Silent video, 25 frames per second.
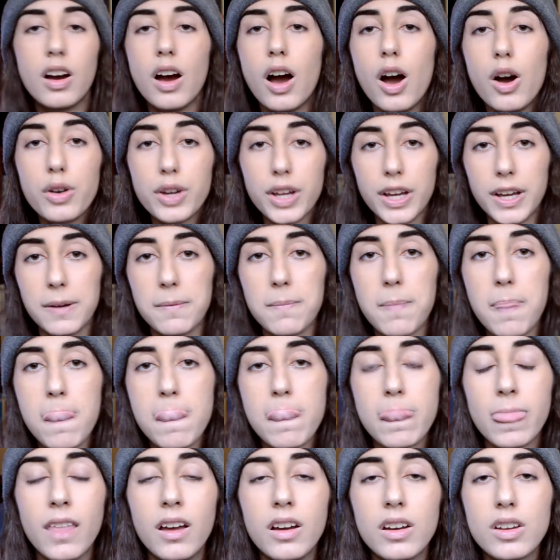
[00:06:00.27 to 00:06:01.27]
Okay,
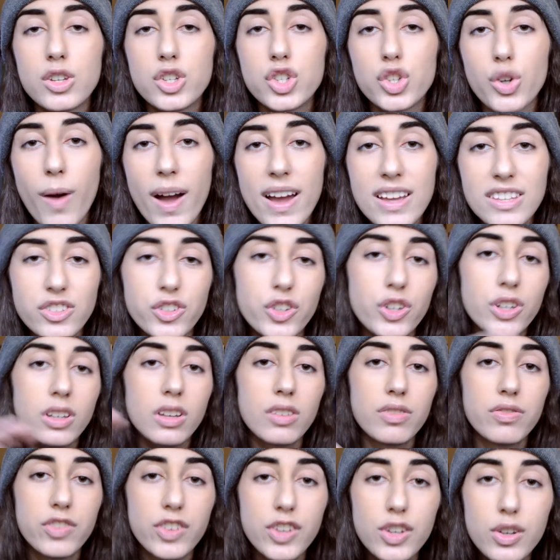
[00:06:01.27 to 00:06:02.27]
so I took a
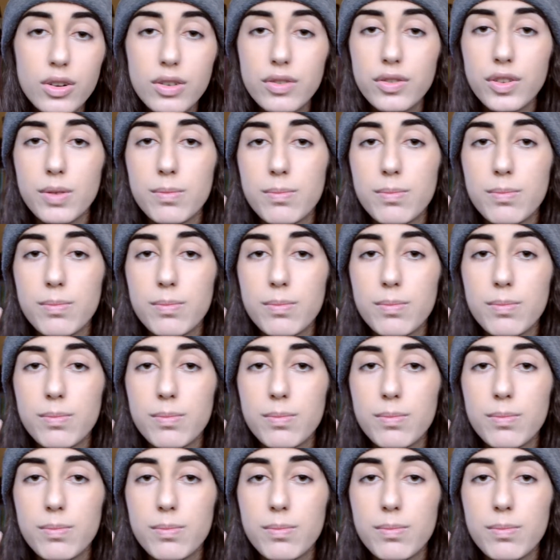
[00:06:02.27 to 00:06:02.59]
few of the